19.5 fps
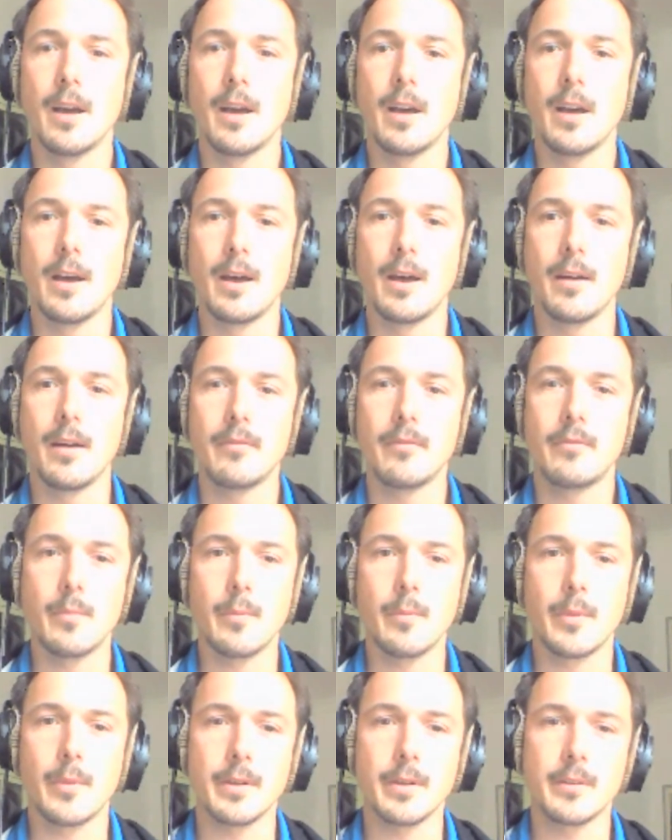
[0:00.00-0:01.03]

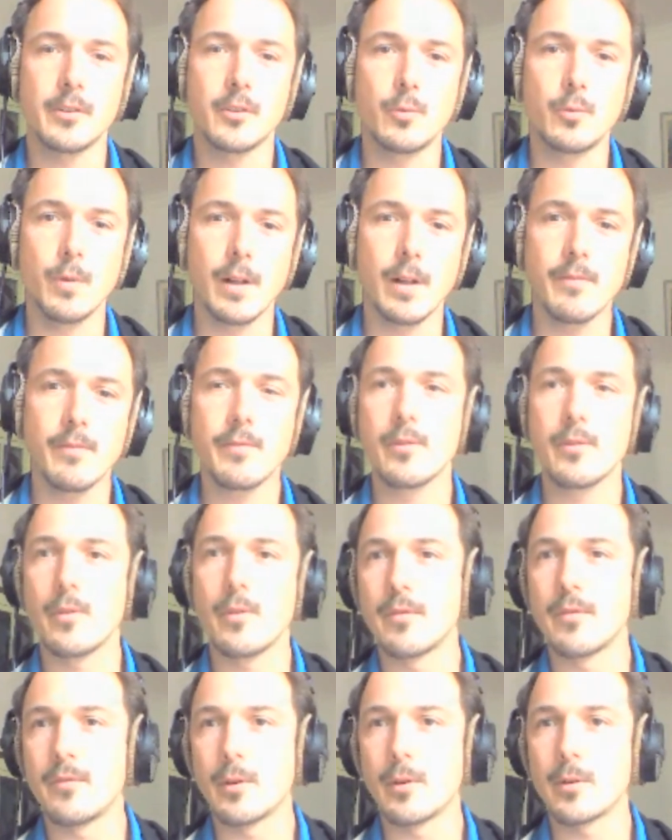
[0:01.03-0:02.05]
from the 12th to the
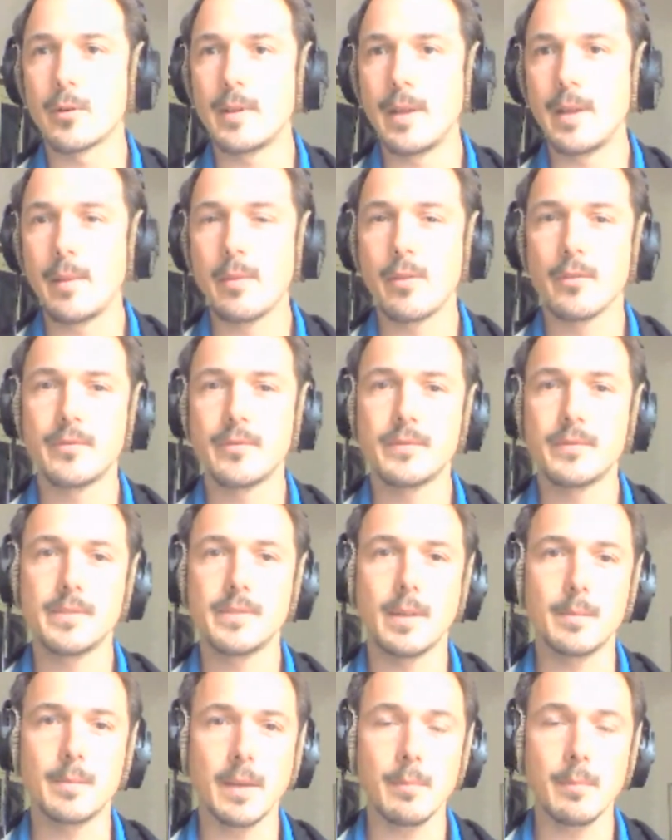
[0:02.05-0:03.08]
14th of
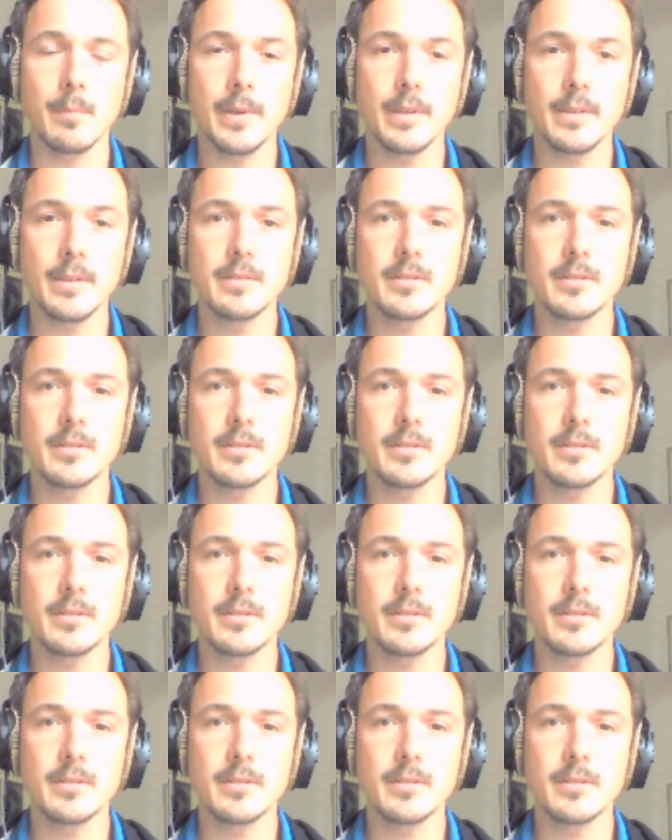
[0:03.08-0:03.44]
September,